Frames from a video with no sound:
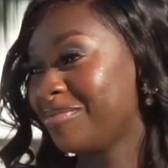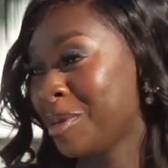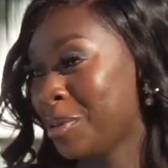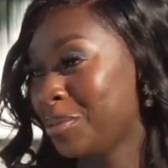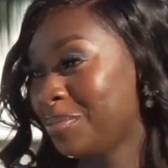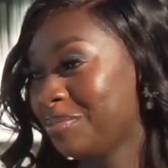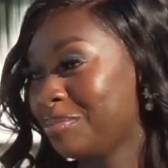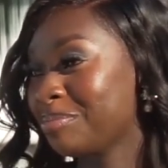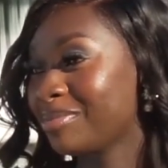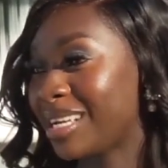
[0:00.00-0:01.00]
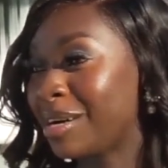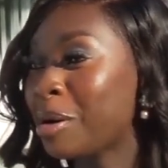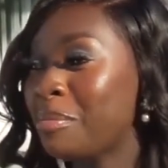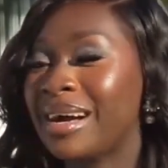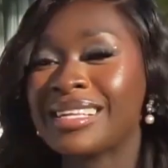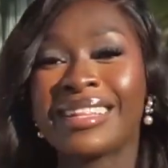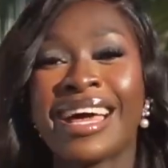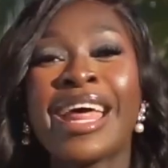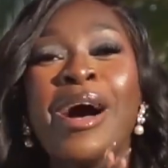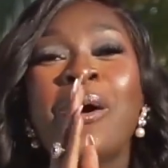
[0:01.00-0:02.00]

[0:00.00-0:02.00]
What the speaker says: No? I'll come back to that.